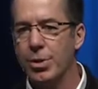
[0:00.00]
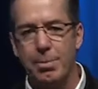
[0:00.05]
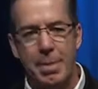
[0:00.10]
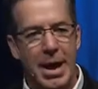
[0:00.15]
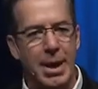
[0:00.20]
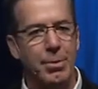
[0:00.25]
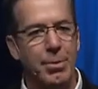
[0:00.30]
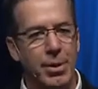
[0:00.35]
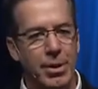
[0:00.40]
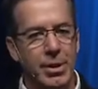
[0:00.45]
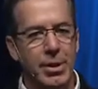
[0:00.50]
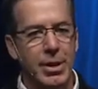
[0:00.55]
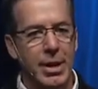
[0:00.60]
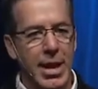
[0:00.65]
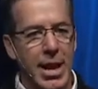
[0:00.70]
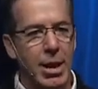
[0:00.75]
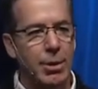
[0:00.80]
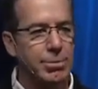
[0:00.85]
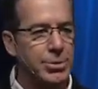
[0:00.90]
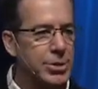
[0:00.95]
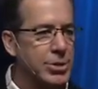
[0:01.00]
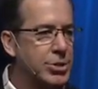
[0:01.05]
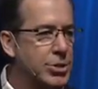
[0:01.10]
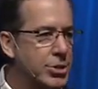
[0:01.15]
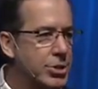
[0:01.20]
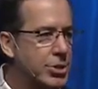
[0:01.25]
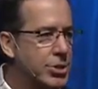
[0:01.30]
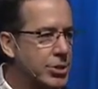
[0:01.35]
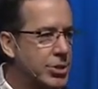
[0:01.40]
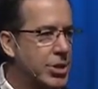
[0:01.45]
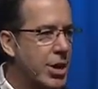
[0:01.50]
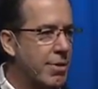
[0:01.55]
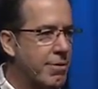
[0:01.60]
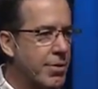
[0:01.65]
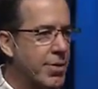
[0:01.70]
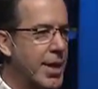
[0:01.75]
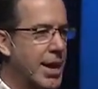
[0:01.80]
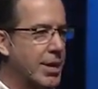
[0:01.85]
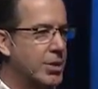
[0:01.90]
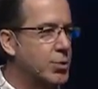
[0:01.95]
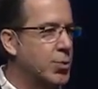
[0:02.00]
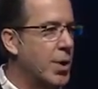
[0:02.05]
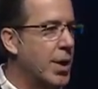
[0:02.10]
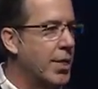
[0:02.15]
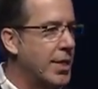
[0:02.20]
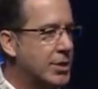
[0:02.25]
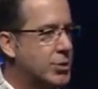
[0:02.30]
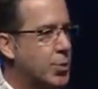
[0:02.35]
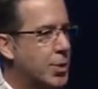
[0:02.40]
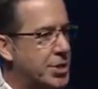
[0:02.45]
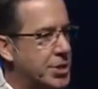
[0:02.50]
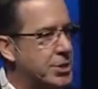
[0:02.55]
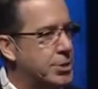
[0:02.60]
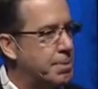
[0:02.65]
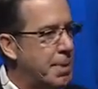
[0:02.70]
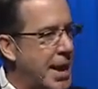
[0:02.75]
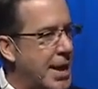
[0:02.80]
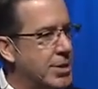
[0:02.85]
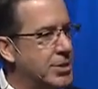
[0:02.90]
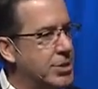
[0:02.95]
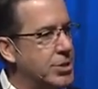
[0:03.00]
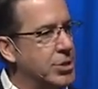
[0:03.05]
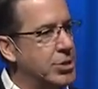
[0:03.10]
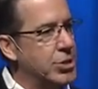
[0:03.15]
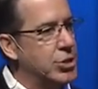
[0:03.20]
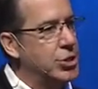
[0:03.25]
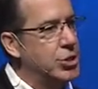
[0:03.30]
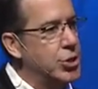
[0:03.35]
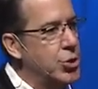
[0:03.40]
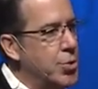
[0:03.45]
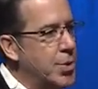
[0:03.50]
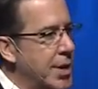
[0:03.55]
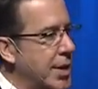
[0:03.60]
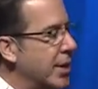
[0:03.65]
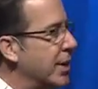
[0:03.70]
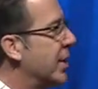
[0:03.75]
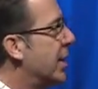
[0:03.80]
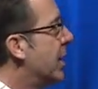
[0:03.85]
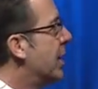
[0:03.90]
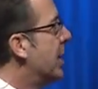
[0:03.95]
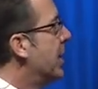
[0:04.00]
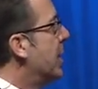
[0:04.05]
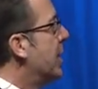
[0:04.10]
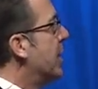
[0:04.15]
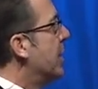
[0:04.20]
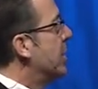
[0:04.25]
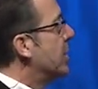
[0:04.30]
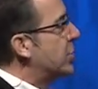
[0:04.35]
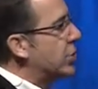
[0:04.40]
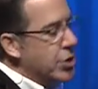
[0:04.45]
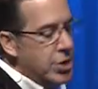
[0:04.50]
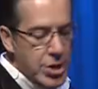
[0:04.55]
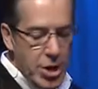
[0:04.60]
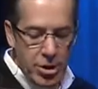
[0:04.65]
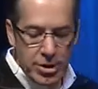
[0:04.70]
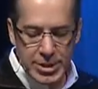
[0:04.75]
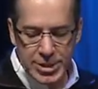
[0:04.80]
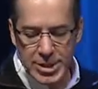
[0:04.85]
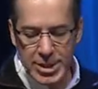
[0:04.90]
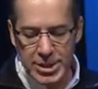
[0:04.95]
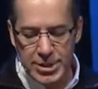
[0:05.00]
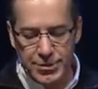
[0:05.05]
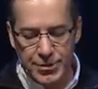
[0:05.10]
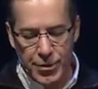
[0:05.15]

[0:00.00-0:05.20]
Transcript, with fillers: the Bible helps us to discover that as well. And that's what this passage is doing. So you notice in this